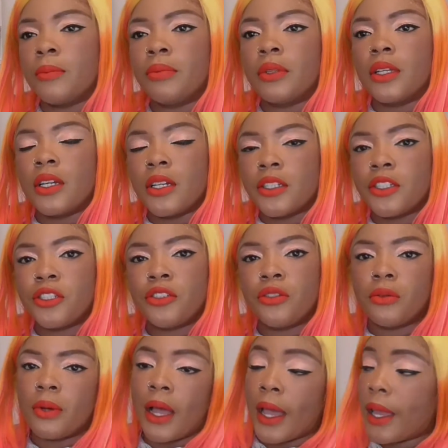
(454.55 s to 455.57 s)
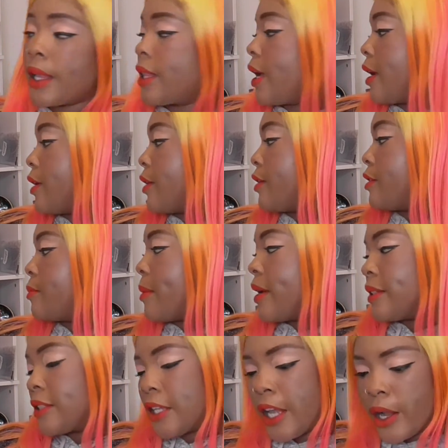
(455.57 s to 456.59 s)
blush, 2 highlighters,
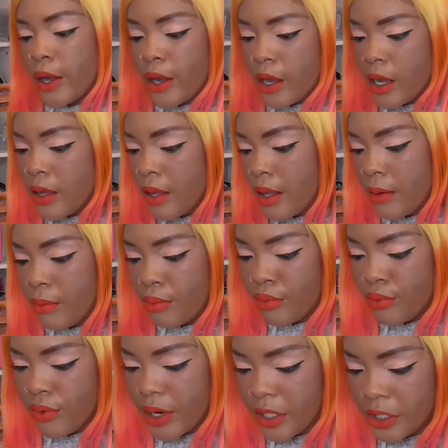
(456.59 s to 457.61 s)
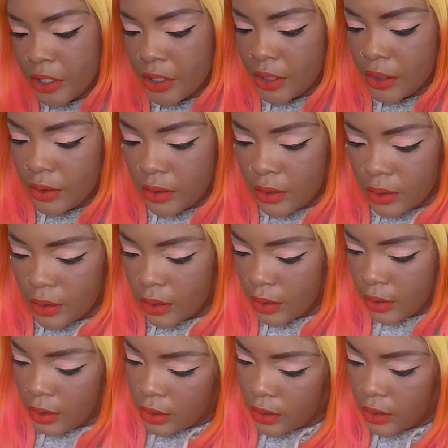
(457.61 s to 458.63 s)
mascara, and
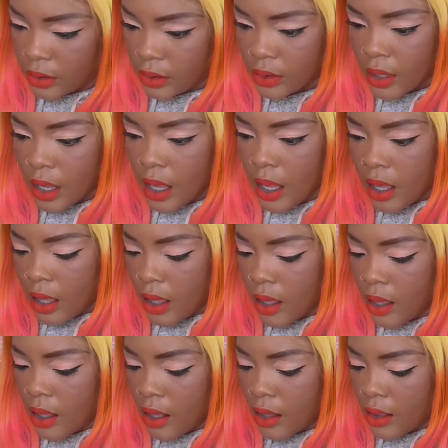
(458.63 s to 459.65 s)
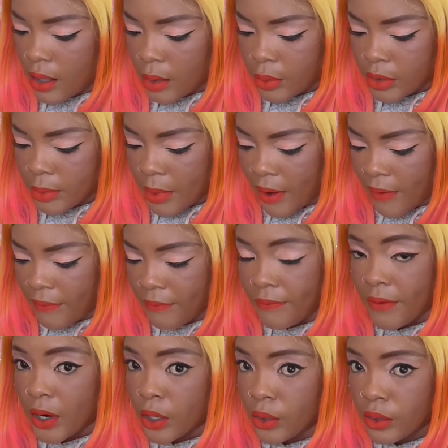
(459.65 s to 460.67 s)
brushes. That was my
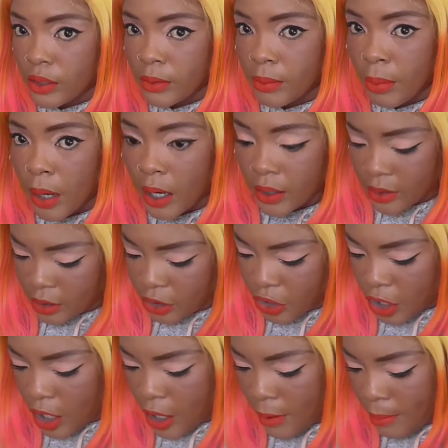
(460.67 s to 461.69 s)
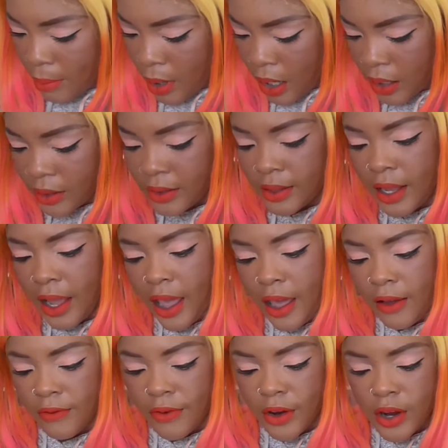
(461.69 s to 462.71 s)
first BOXYCHARM box
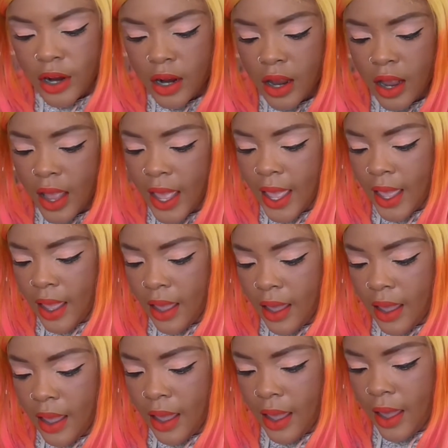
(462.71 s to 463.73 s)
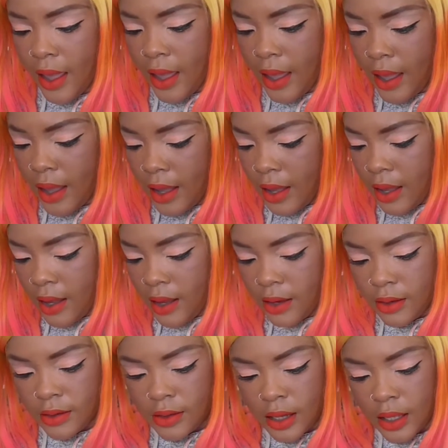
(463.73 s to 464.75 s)
ever,
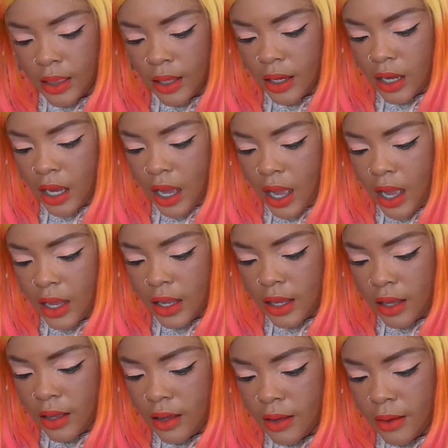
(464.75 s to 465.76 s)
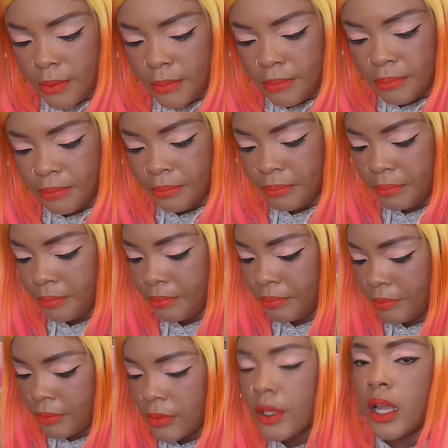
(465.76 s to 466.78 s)
and I think
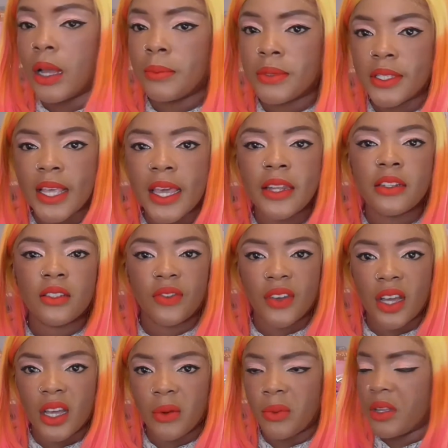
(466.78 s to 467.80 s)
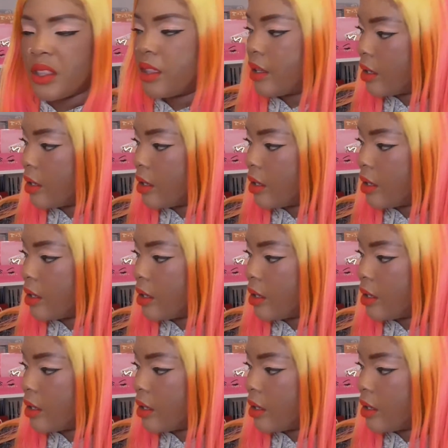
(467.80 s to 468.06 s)
I'm satisfied with